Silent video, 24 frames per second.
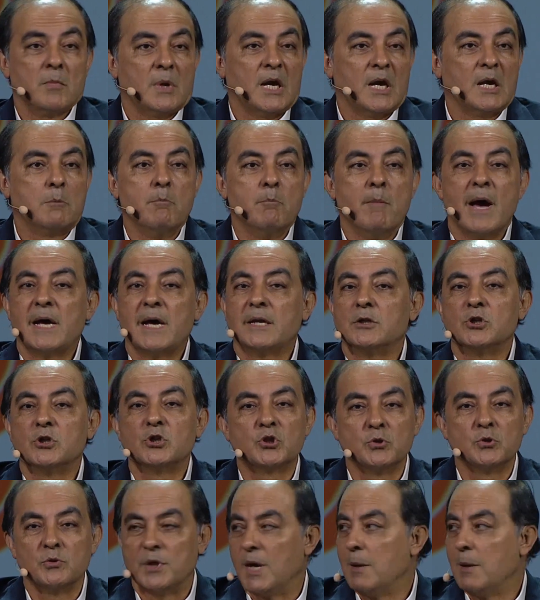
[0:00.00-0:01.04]
It
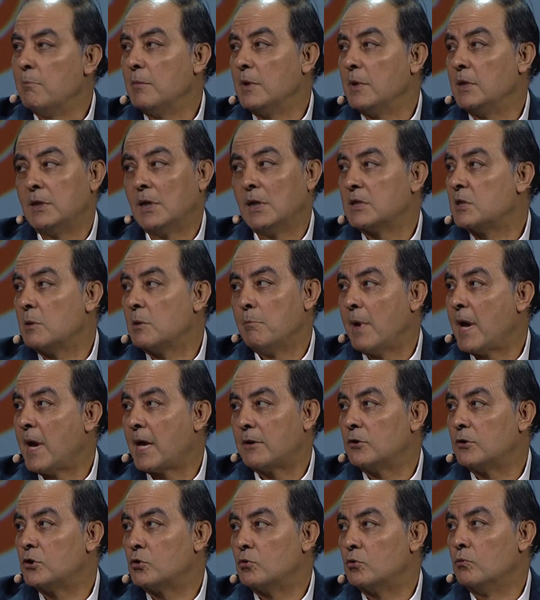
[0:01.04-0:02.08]
matters to them. It doesn't
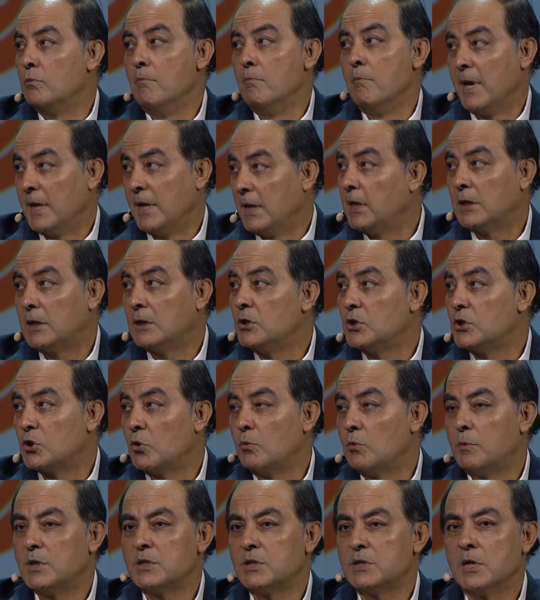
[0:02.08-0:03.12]
matter to many
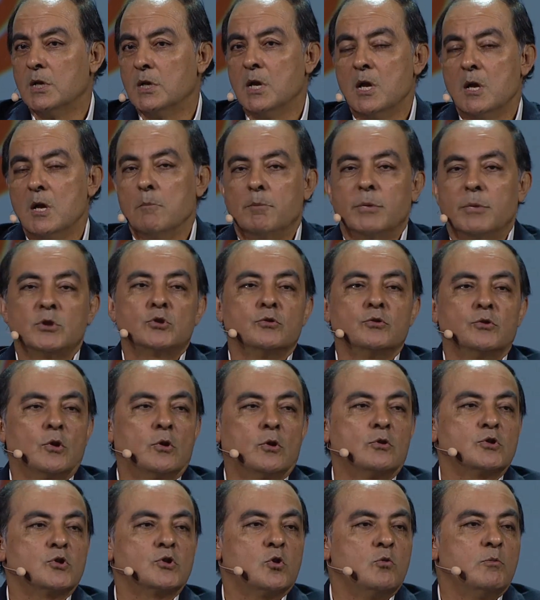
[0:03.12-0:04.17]
consumers, but to
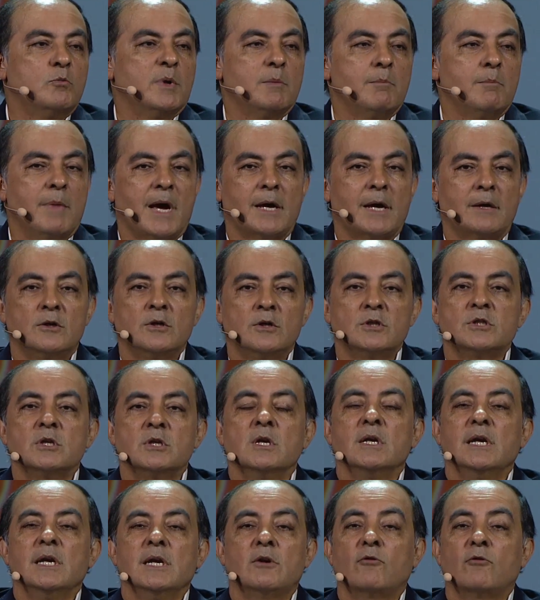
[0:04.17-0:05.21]
those whom it matters,
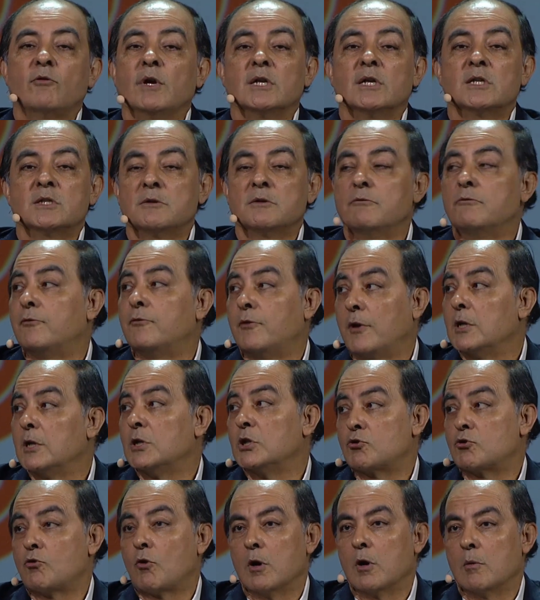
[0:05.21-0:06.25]
it creates a very
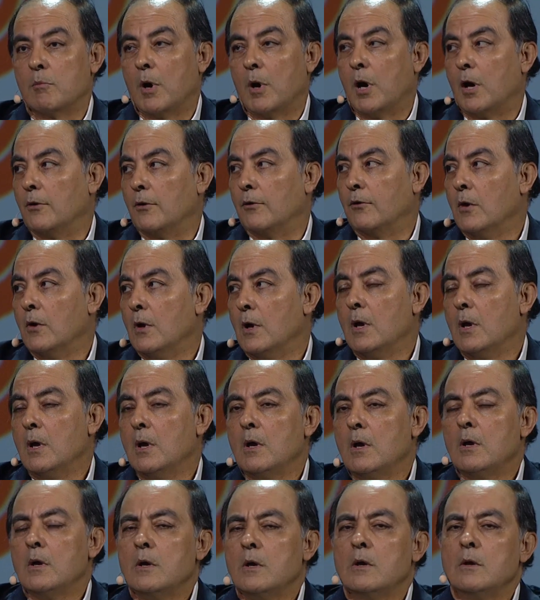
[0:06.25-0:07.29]
strong bond.
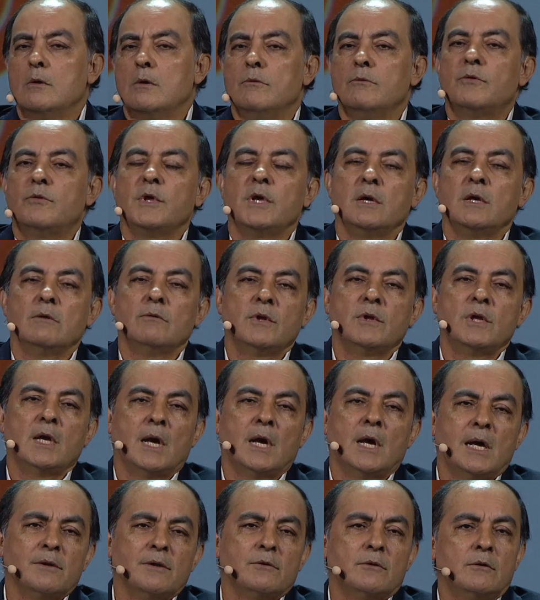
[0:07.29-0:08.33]

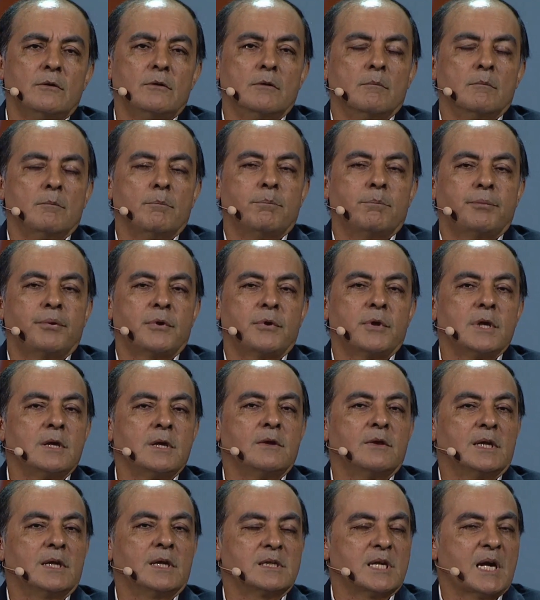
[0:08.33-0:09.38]
The other
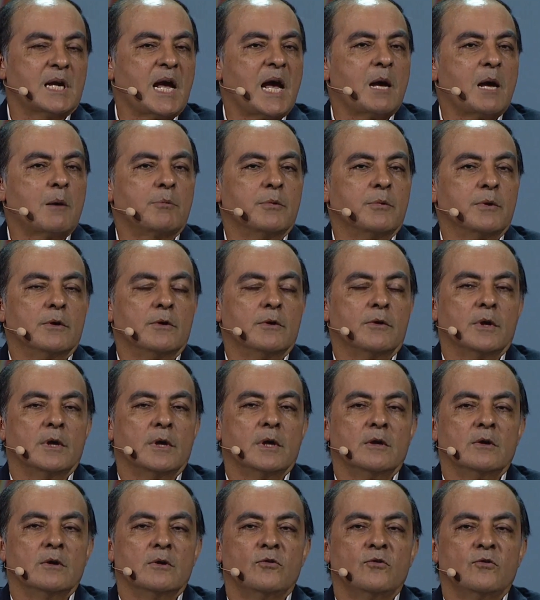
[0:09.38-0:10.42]
thing that's happened
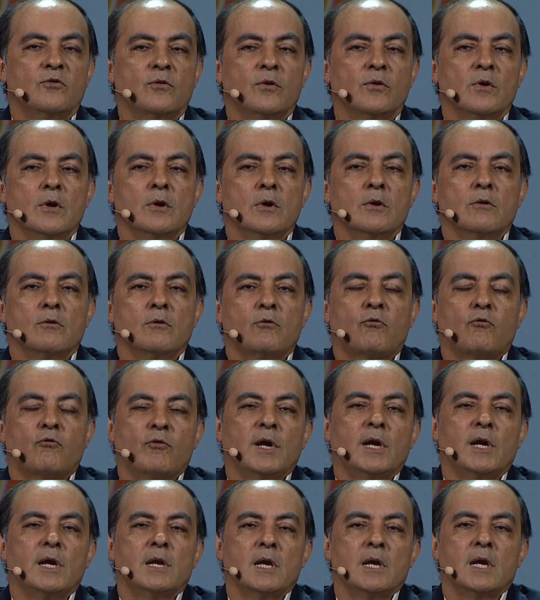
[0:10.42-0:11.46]
is
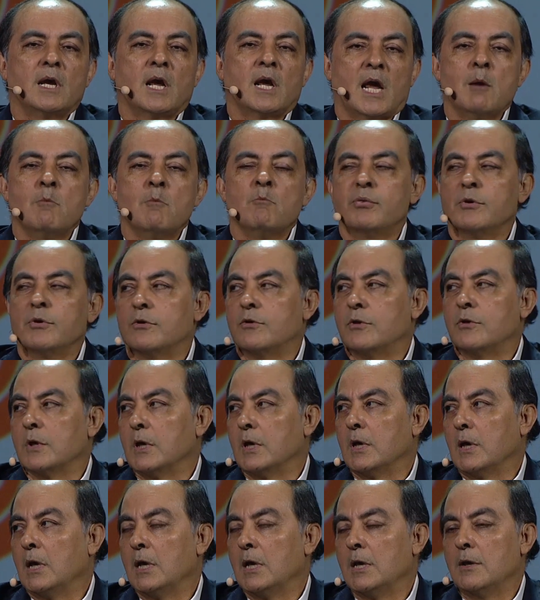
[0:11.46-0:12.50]
creating
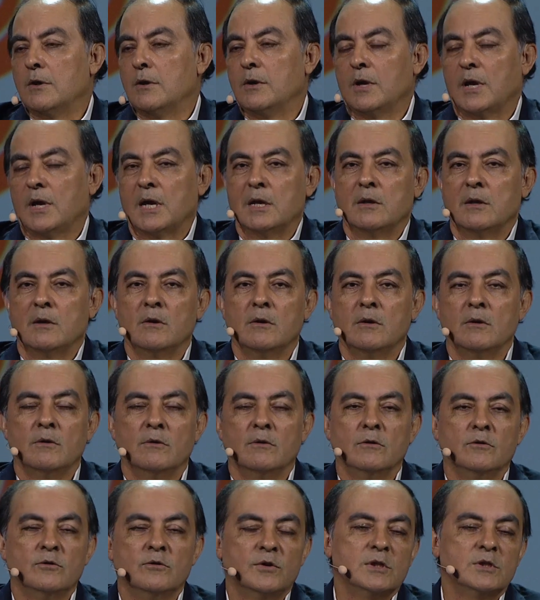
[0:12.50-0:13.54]
empathy,
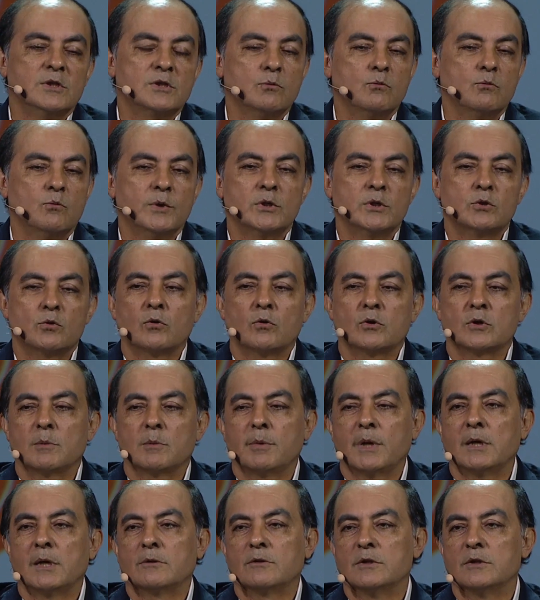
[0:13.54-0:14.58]
and Jason, we talked
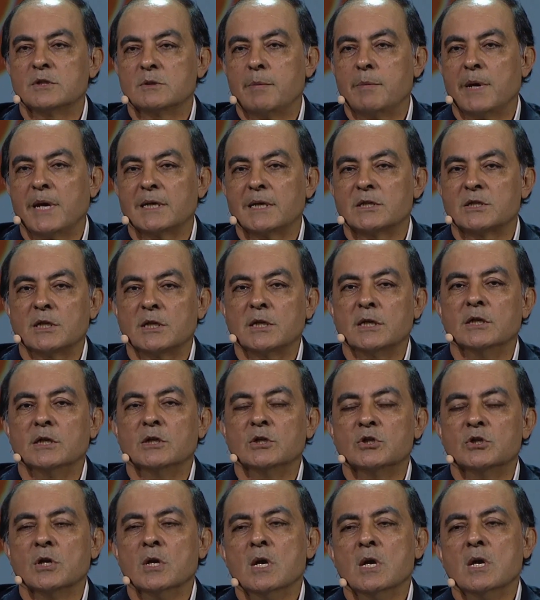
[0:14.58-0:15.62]
about this
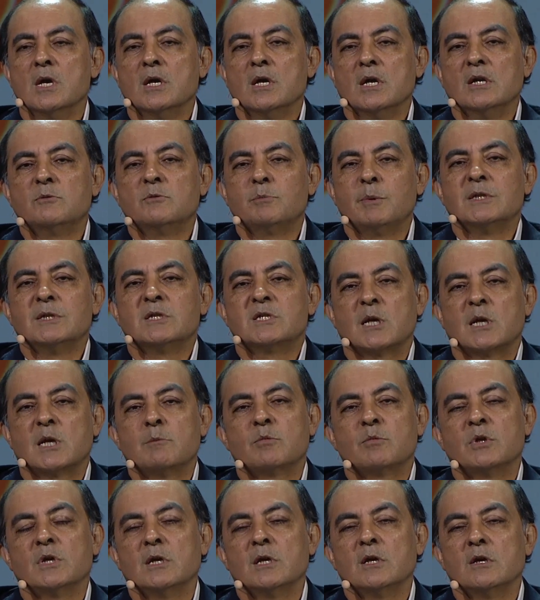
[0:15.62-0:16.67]
backstage, has been
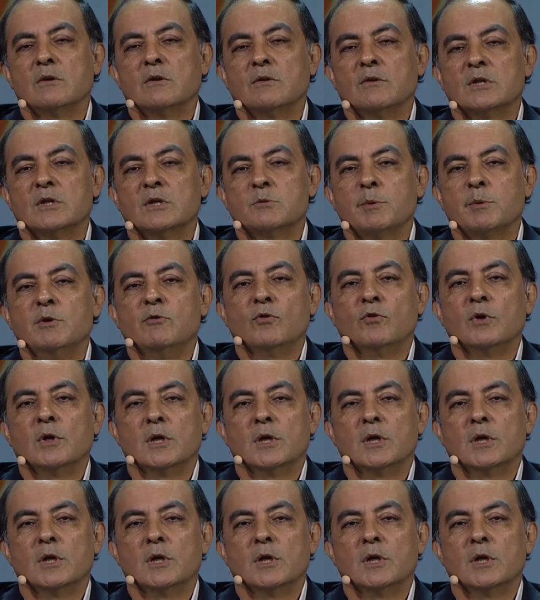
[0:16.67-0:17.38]
something that's been